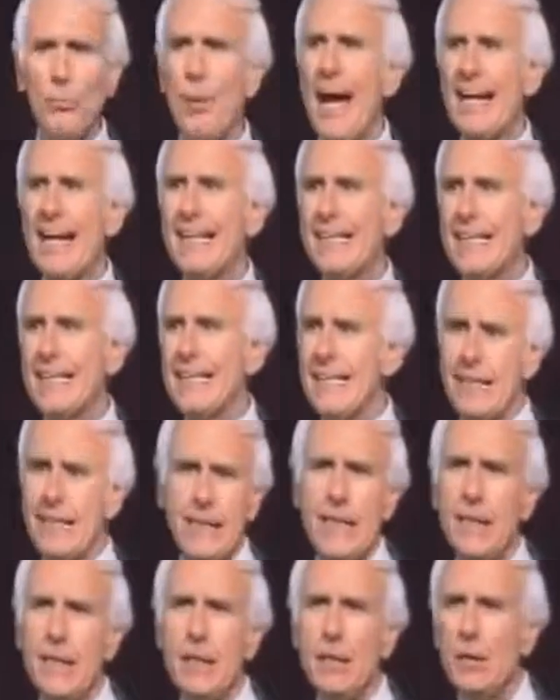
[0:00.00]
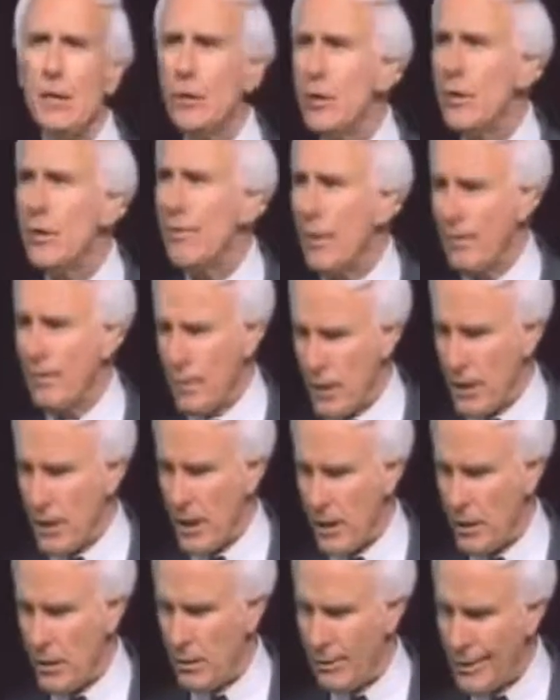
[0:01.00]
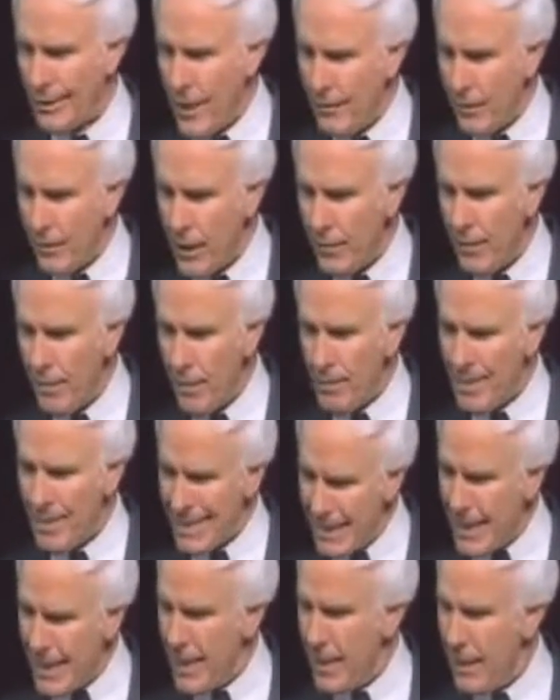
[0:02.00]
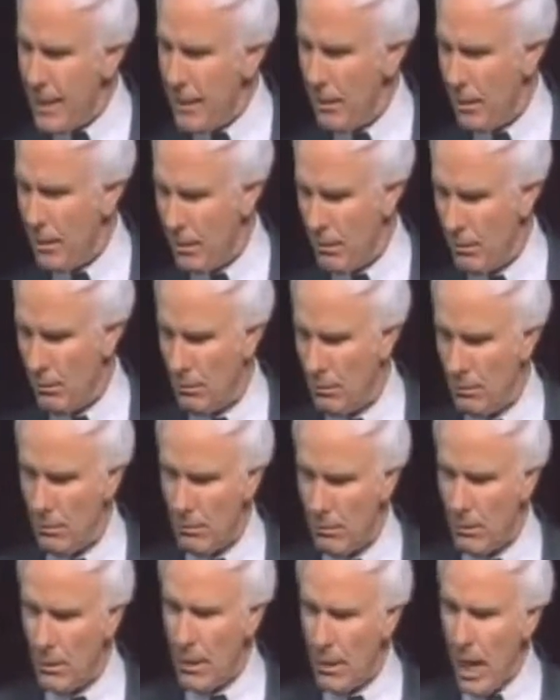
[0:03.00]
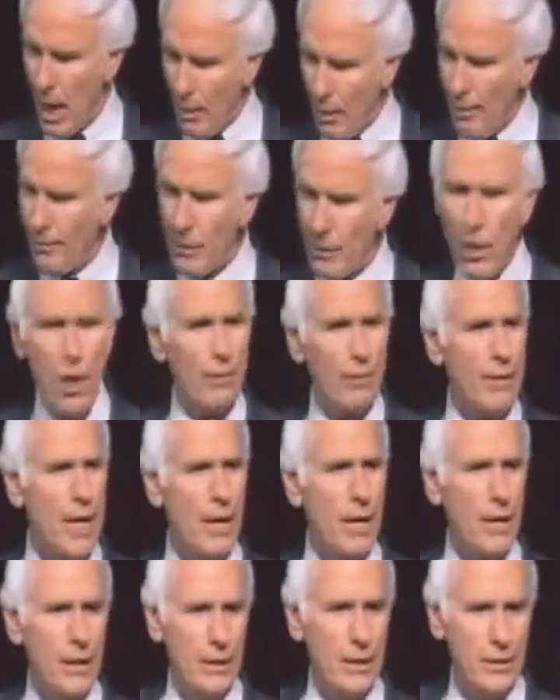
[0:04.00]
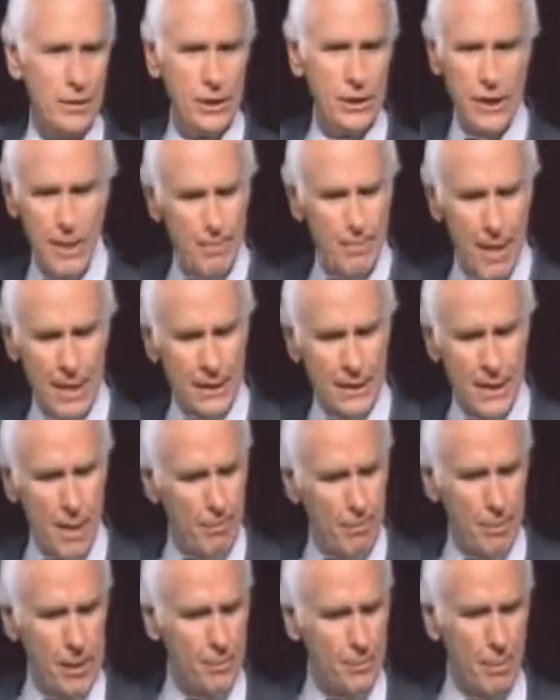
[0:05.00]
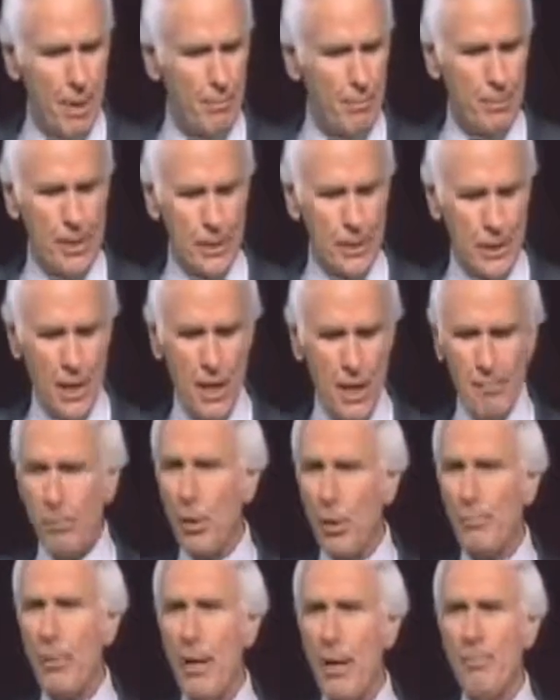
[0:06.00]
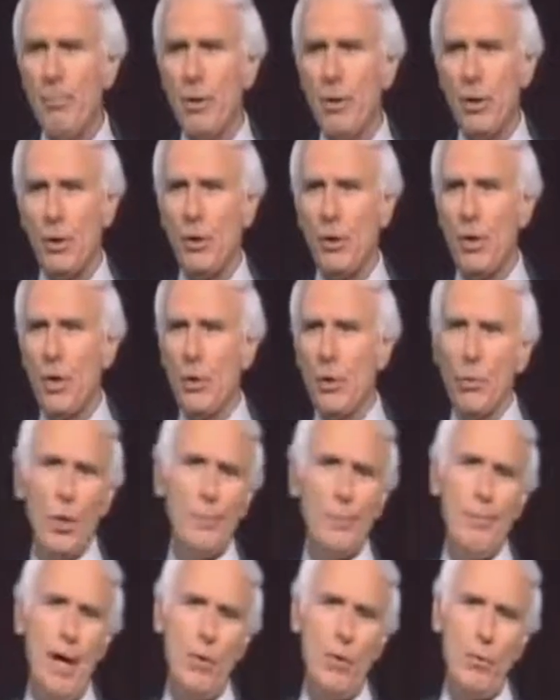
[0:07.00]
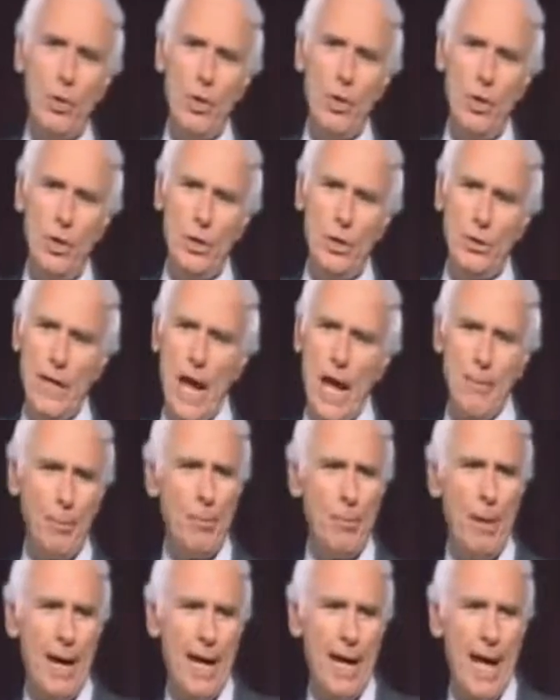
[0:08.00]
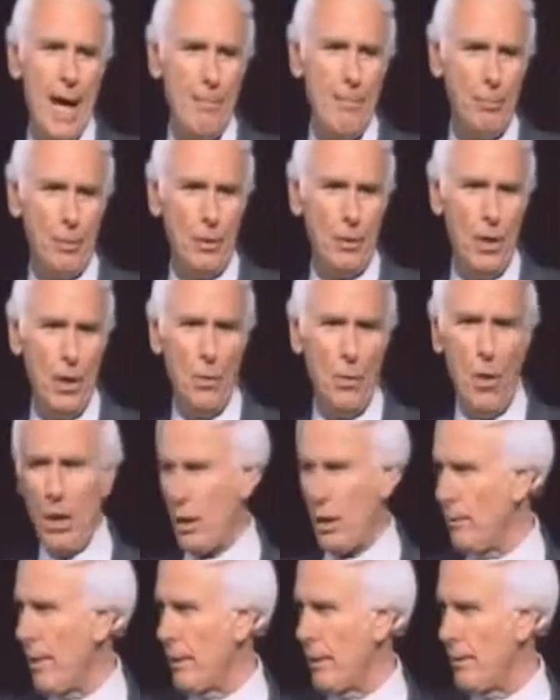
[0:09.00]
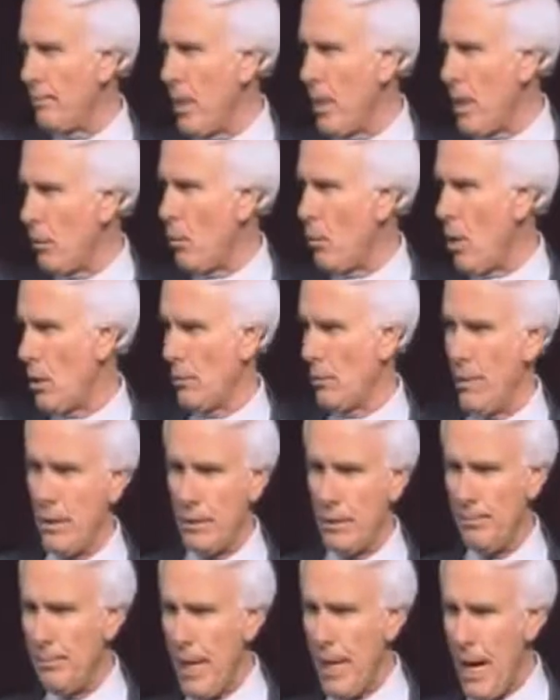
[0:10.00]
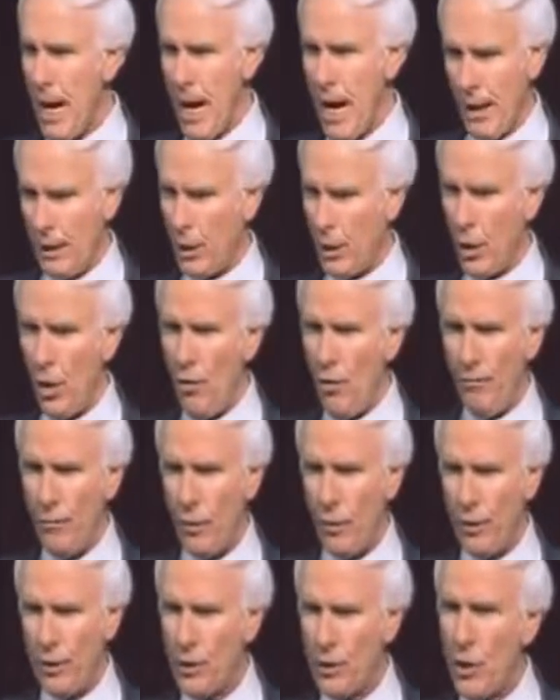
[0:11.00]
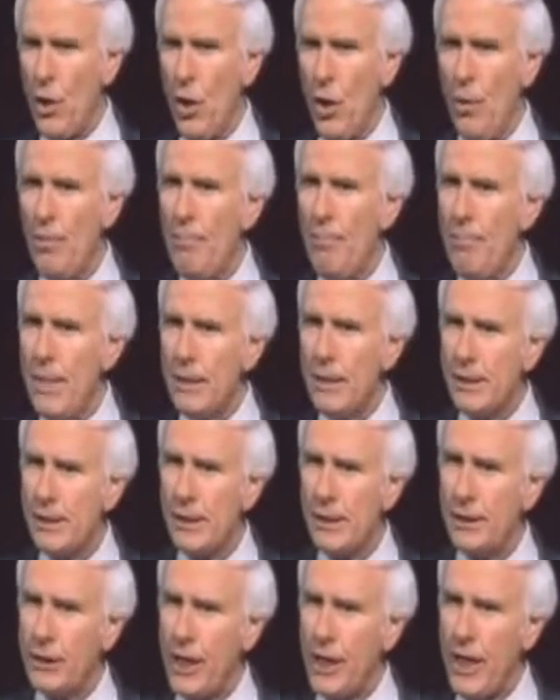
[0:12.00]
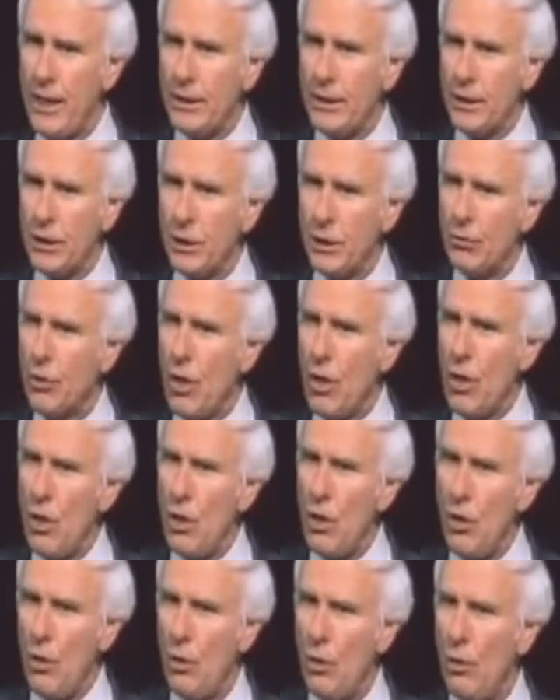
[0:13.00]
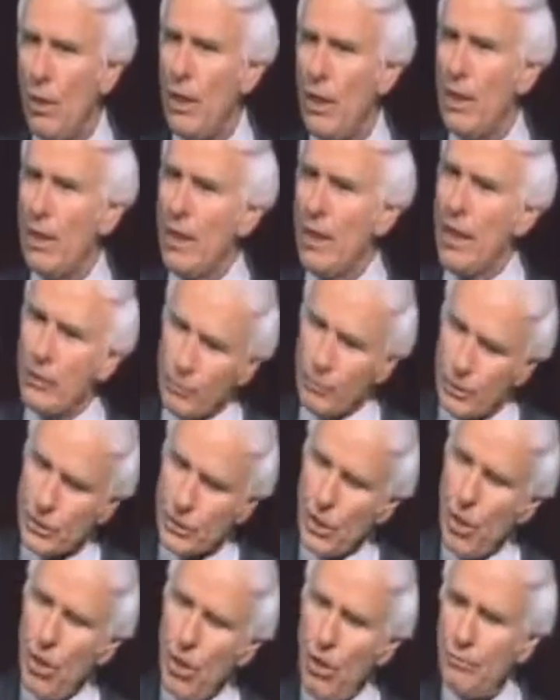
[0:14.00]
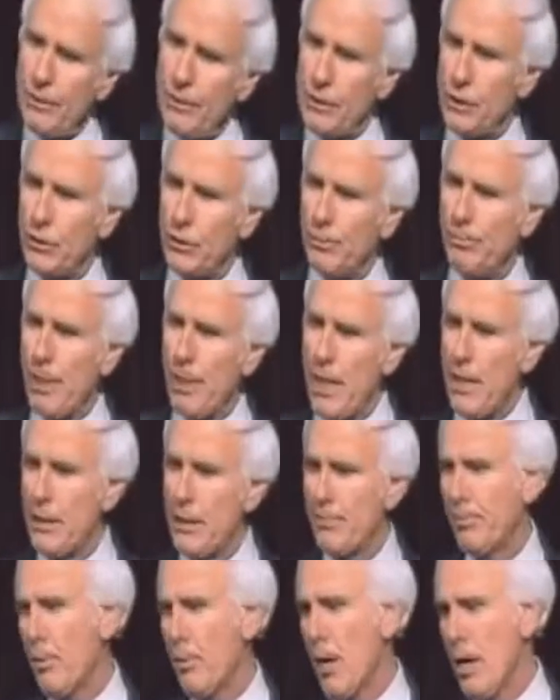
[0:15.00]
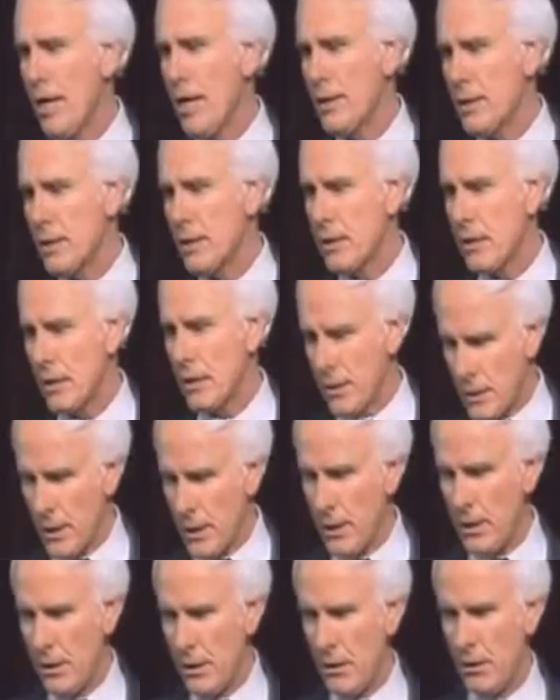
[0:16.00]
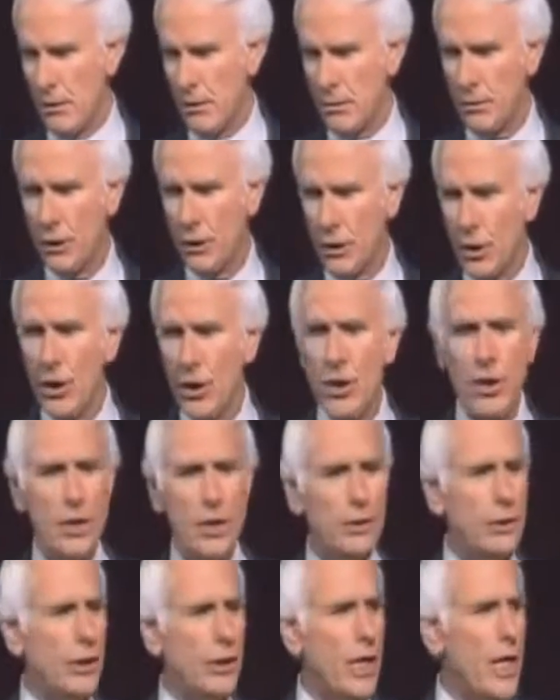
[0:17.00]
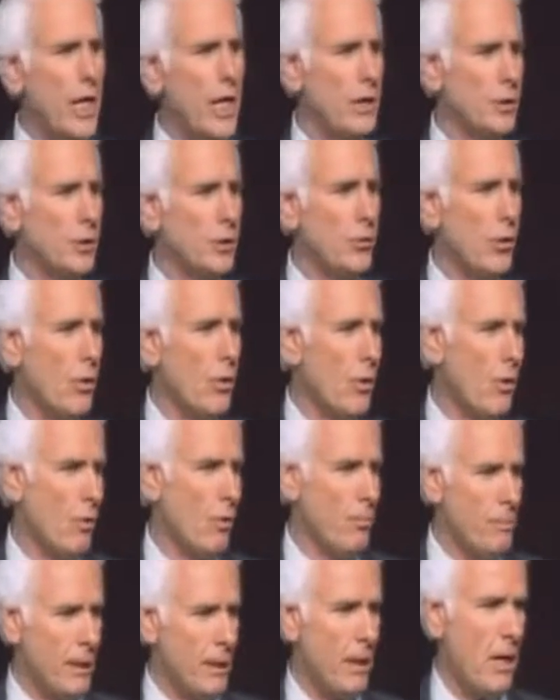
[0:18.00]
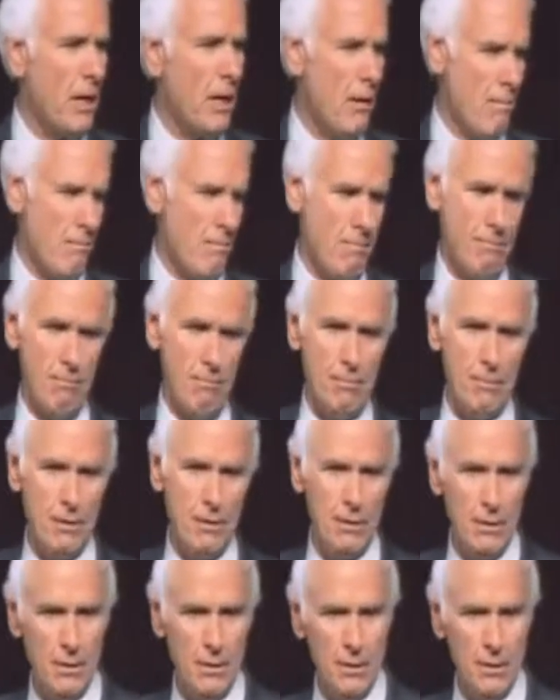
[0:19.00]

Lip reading: it. You'll practice it until you develop the skill. Never give up until, however long that is. Step by step, piece by piece, book by book, word by word, apple by apple. Walk around the block, walk around the block. Go for it. Don't miss the chance to grow. And resolve that you'll pay the price until you learn, change, grow, become.